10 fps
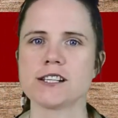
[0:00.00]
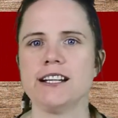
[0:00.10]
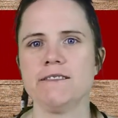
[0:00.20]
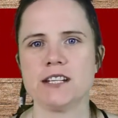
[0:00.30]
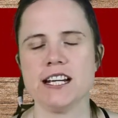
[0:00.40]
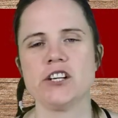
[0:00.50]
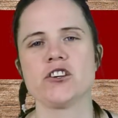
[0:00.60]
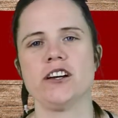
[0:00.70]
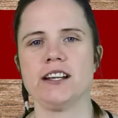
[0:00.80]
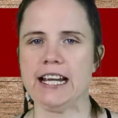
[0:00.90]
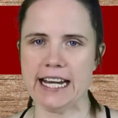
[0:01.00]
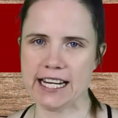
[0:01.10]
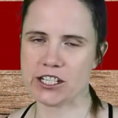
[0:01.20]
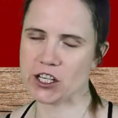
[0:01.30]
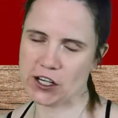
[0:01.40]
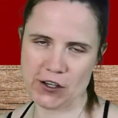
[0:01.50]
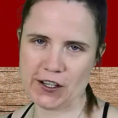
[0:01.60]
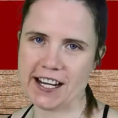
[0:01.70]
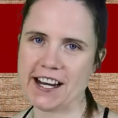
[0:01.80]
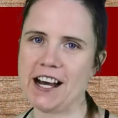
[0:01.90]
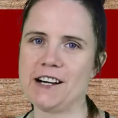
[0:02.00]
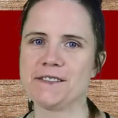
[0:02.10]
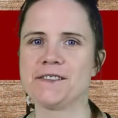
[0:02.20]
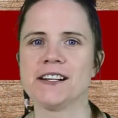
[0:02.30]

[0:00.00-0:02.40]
sleeve t-shirt is good enough